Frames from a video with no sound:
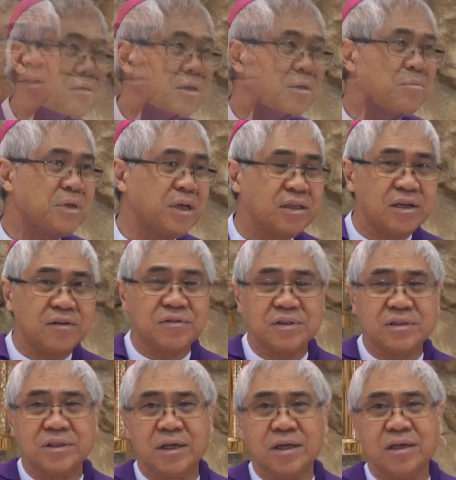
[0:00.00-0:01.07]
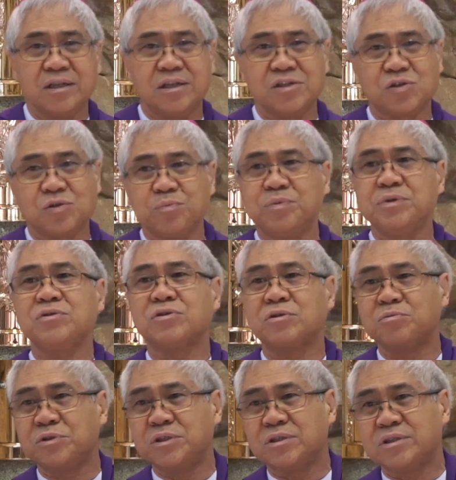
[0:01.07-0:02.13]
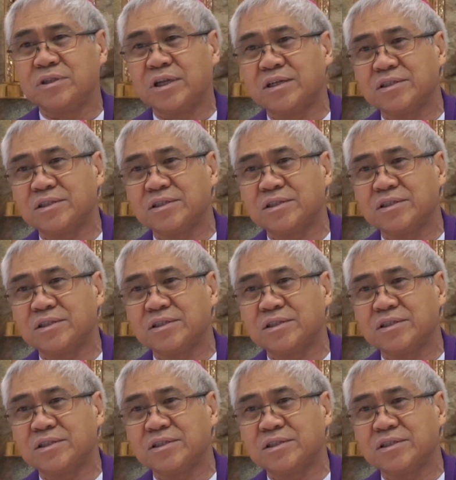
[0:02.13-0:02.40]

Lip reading: I mean, at the end of the day, it is to build community.